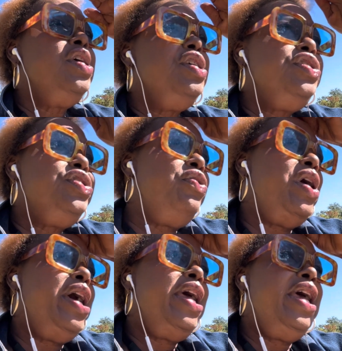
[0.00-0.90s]
so
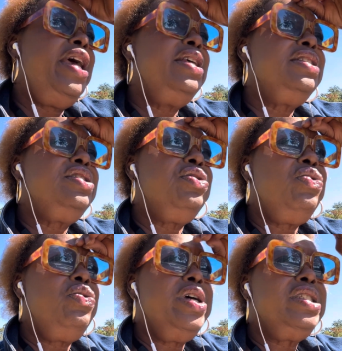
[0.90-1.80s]
I asked the
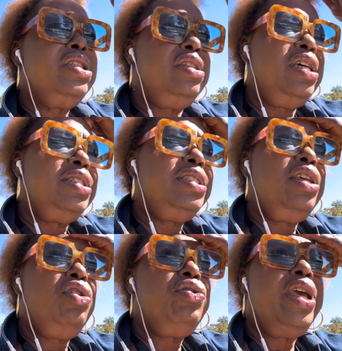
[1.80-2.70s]
question, I
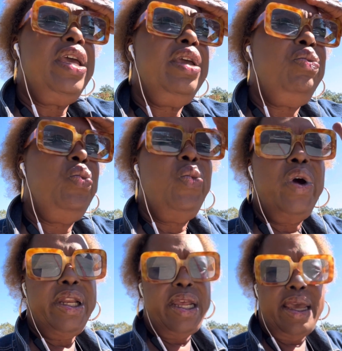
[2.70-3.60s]
say, okay,
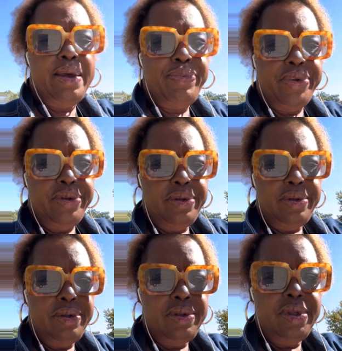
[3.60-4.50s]
what happened?
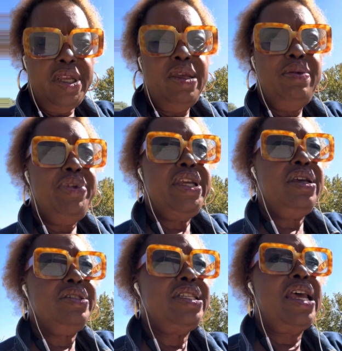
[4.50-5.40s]

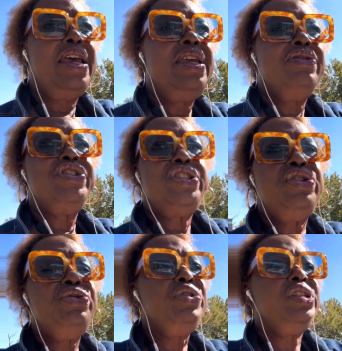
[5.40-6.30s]
Because I have
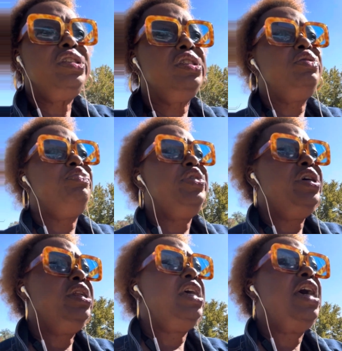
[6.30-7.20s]
students,
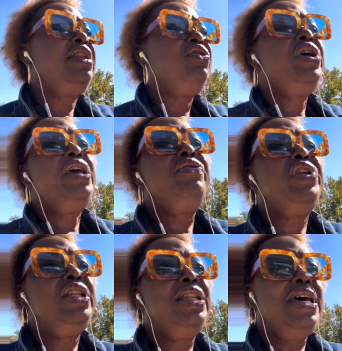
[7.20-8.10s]
but I don't have a
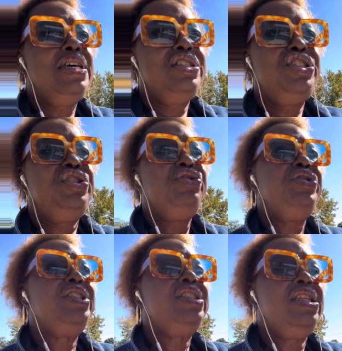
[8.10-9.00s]
lot of
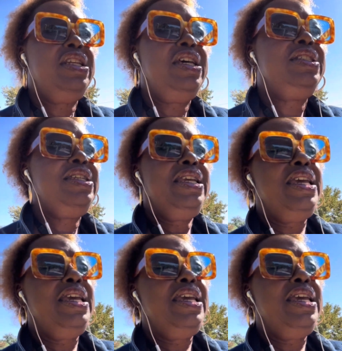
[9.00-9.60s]
students that I take